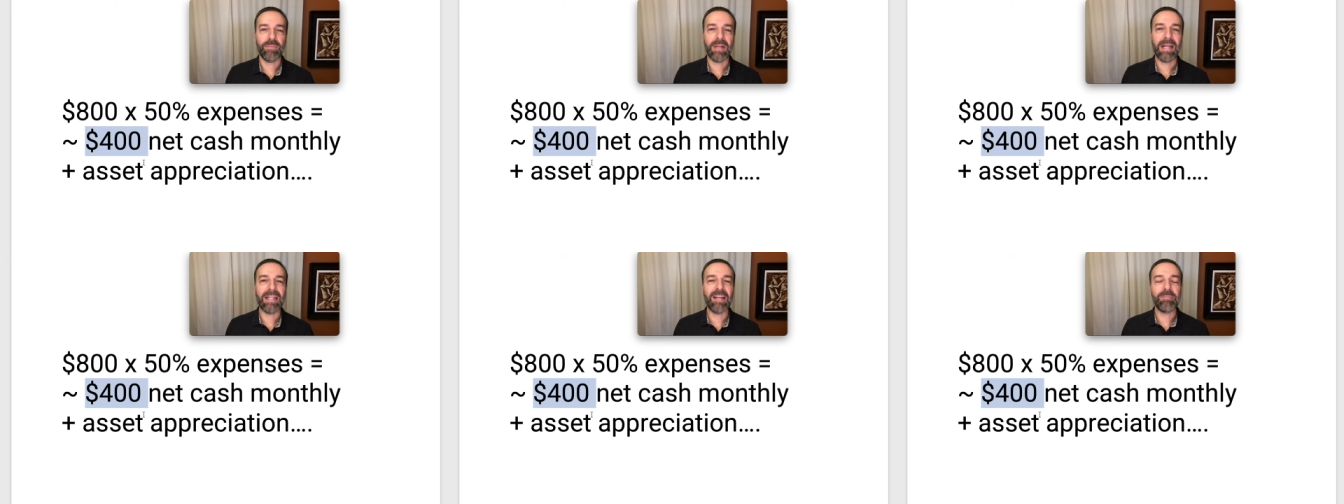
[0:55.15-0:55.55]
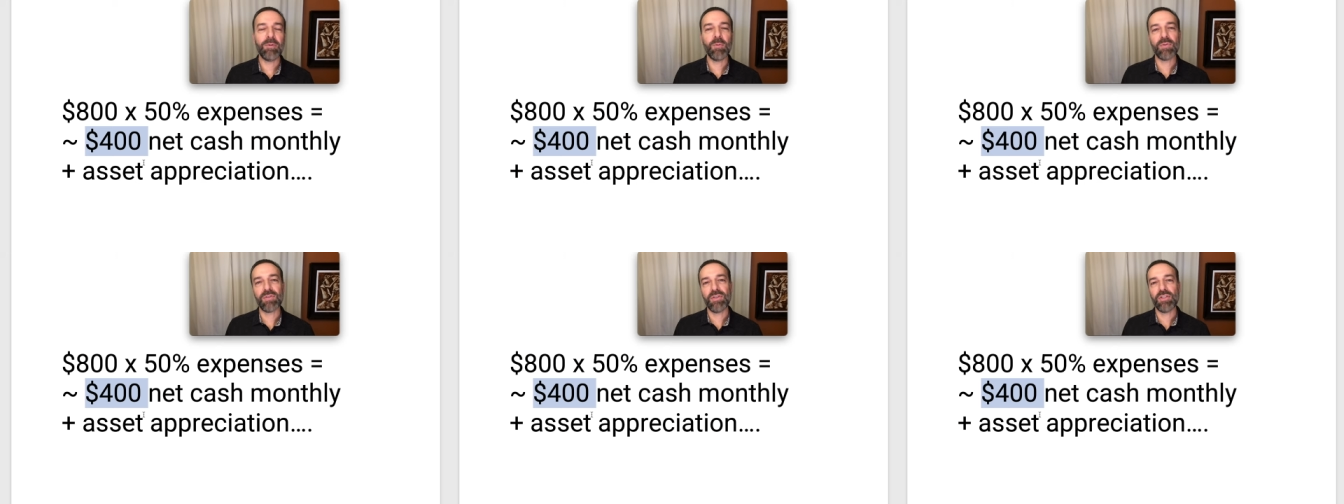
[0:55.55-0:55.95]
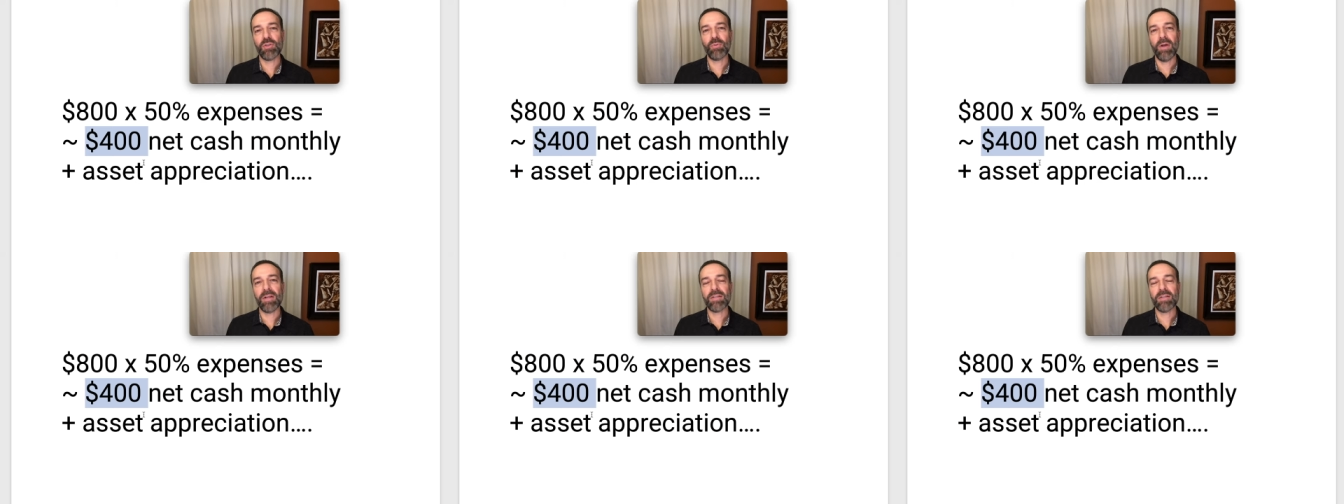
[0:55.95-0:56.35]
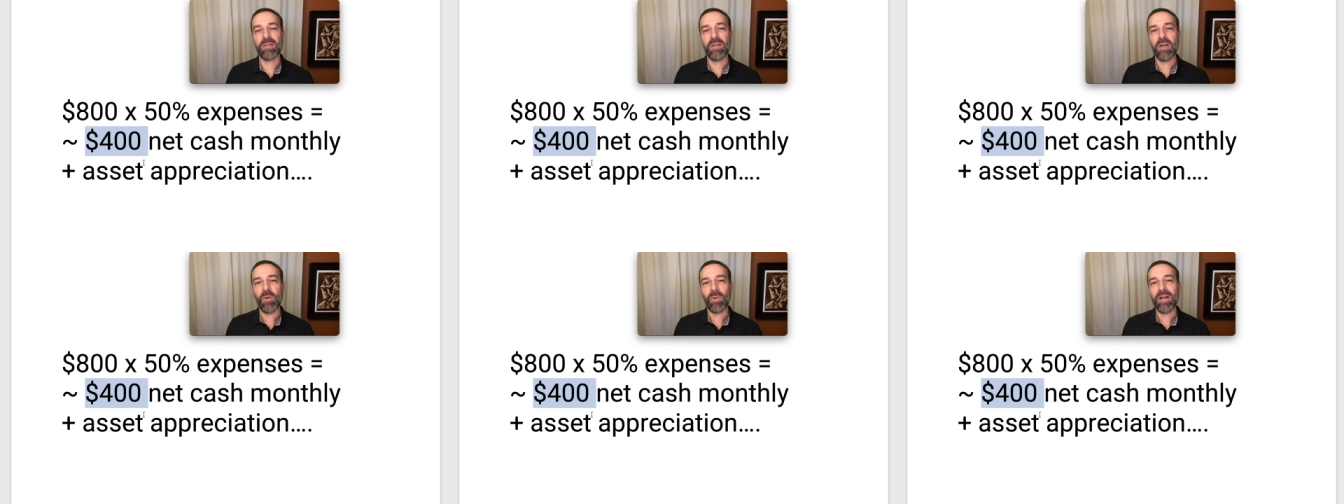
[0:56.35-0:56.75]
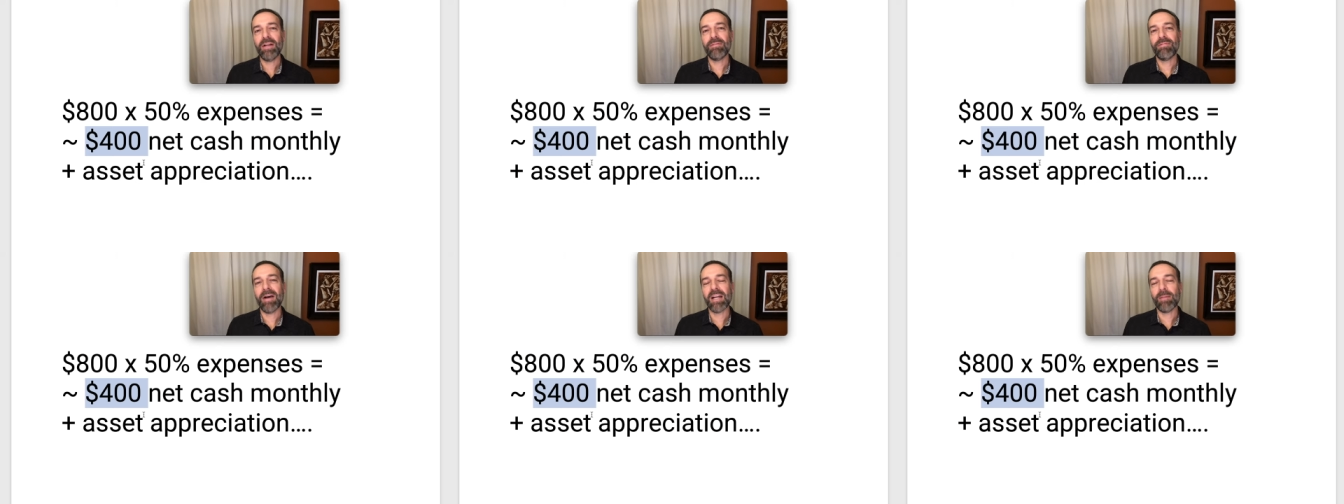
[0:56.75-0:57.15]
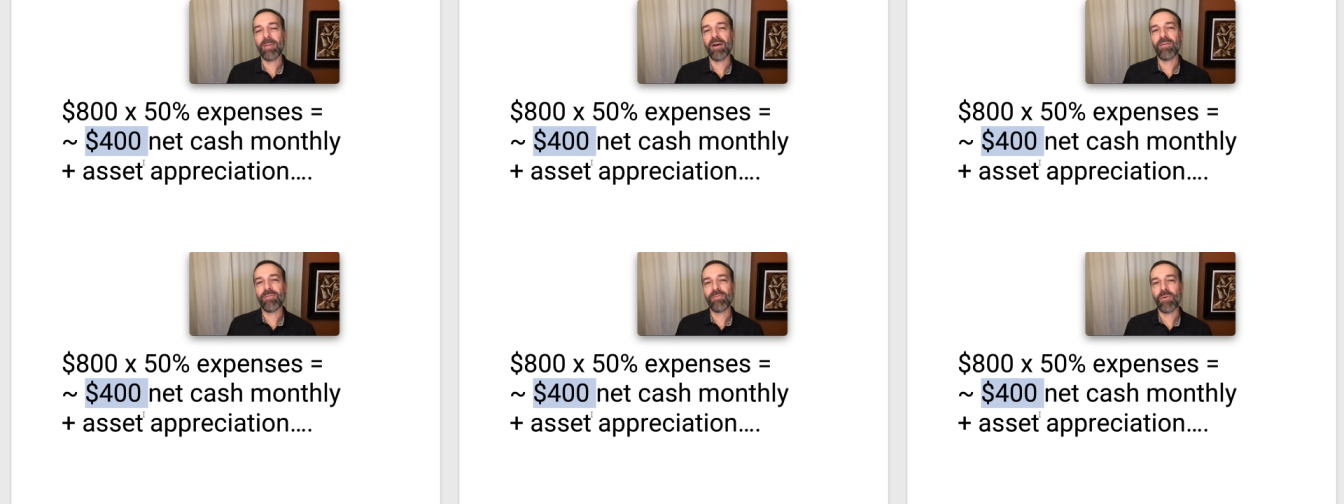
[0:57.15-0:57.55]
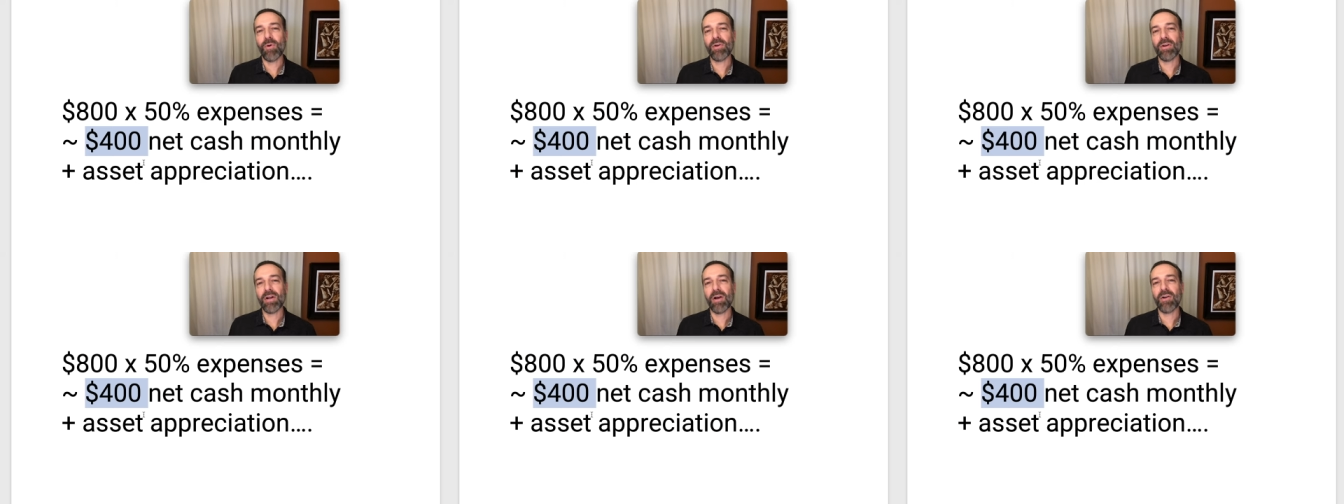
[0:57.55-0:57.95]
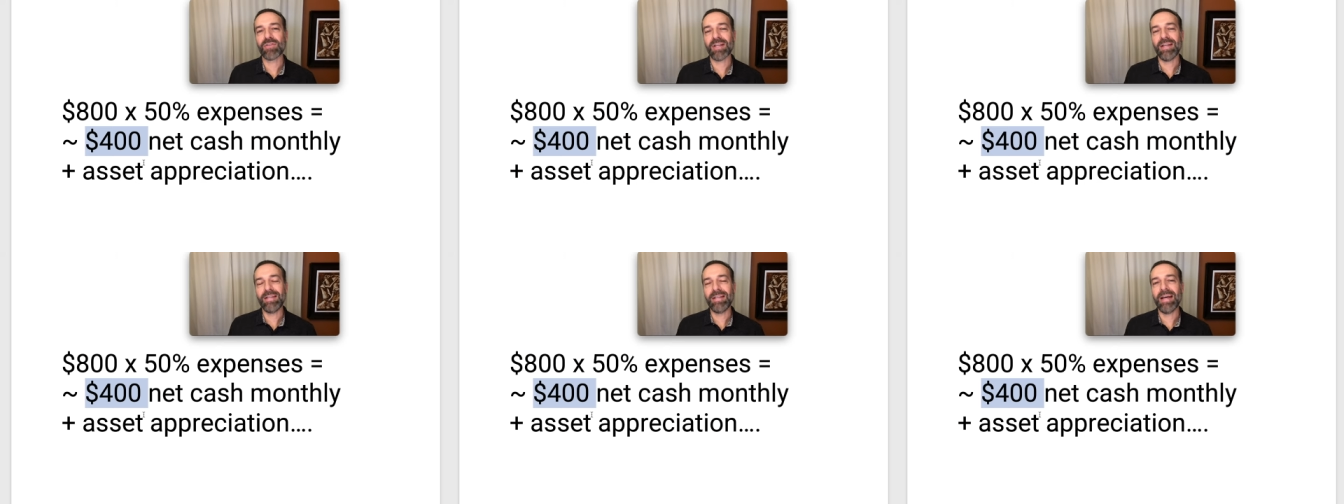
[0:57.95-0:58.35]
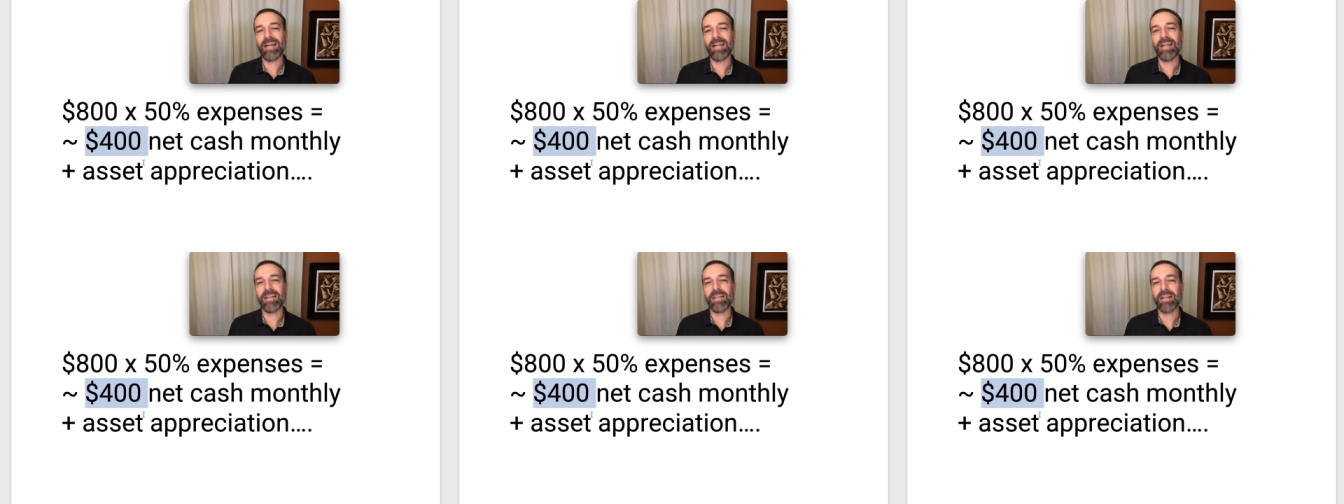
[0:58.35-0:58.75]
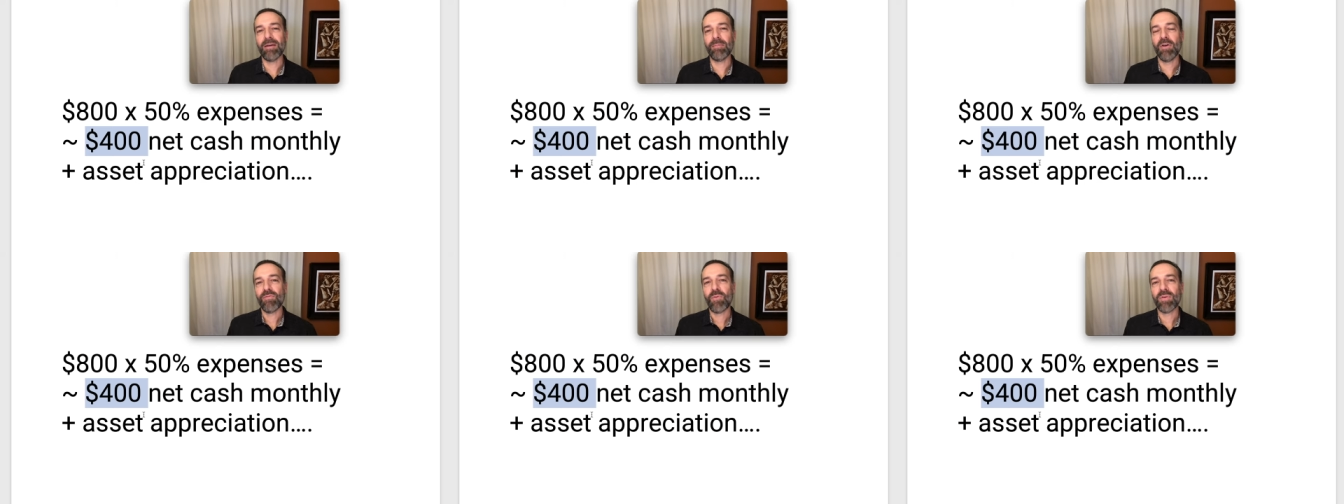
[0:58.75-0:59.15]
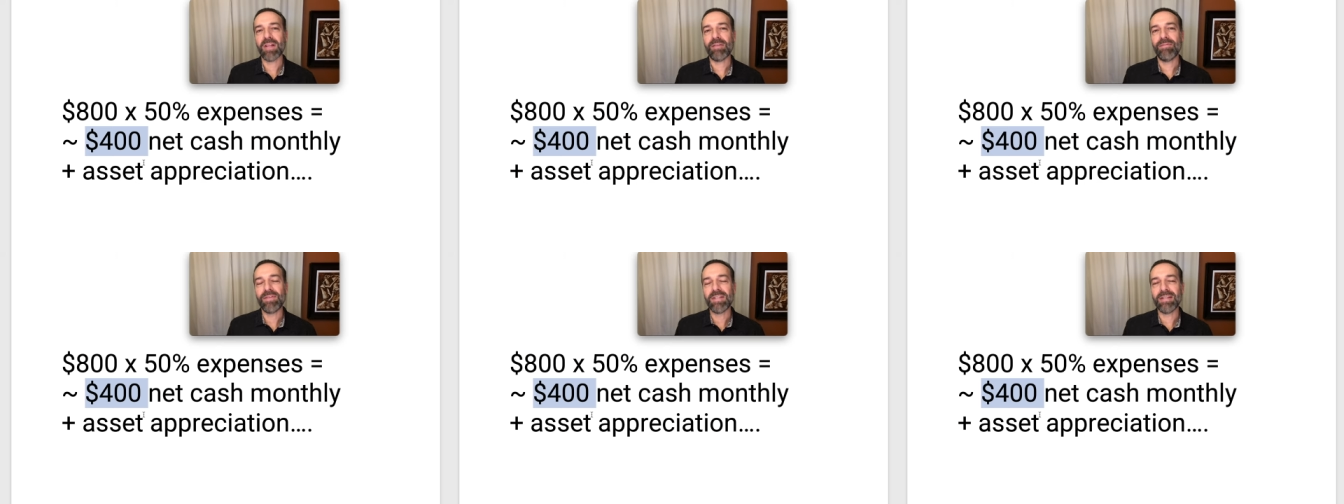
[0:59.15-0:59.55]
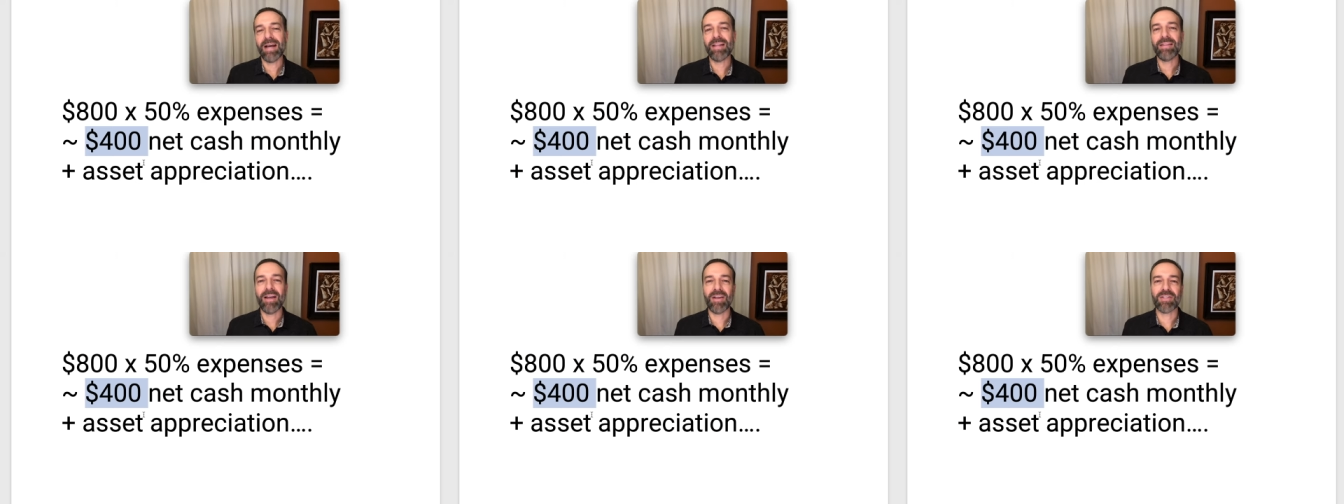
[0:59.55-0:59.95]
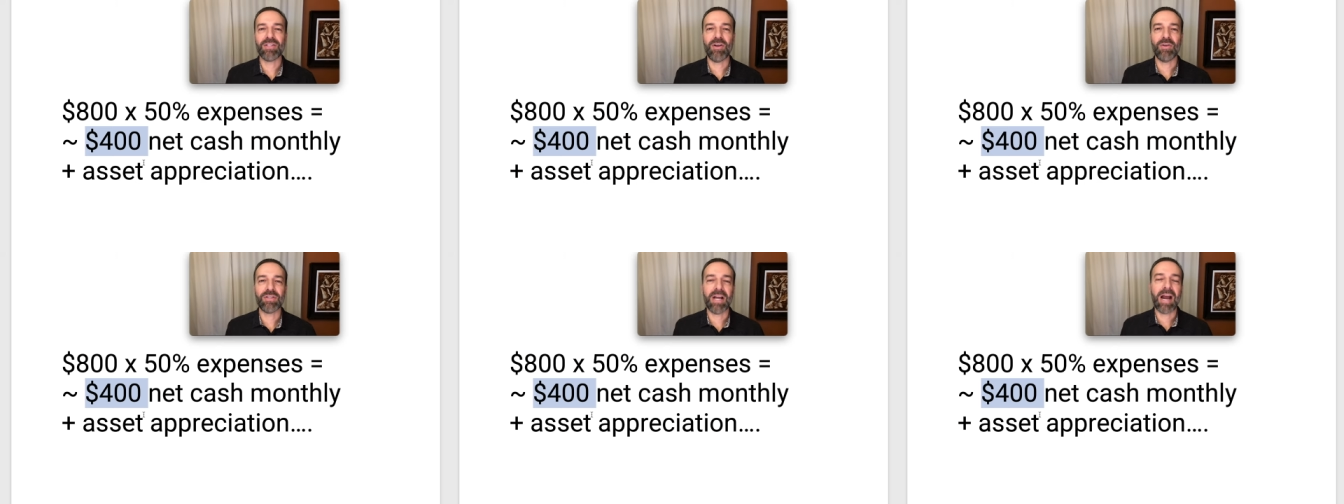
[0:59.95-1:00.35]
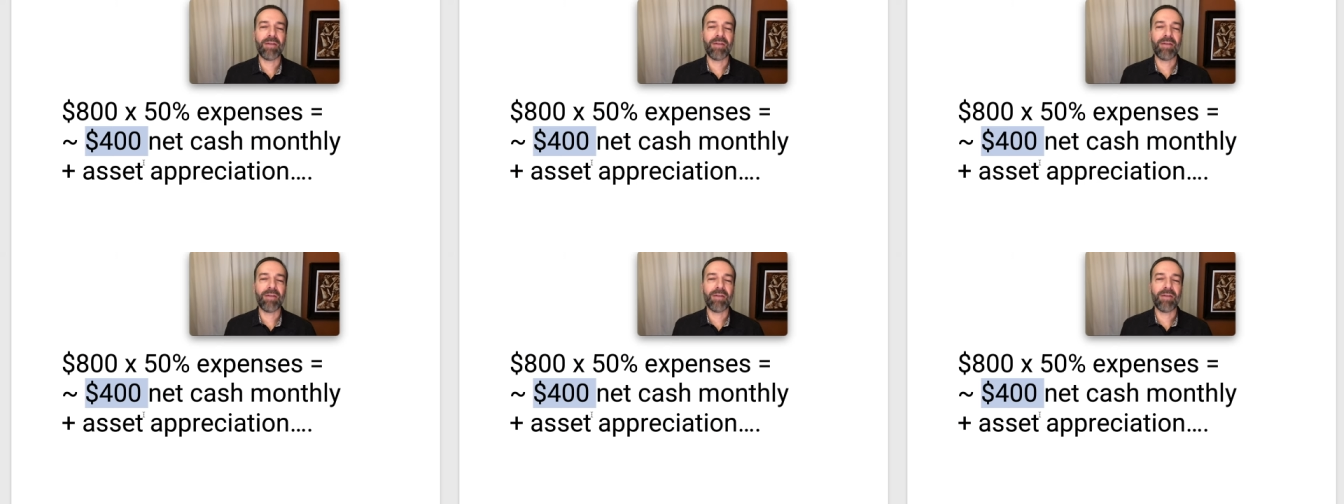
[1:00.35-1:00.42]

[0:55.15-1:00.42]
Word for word: that left me with a situation where I needed to find about $400 in net income for that $59,000 I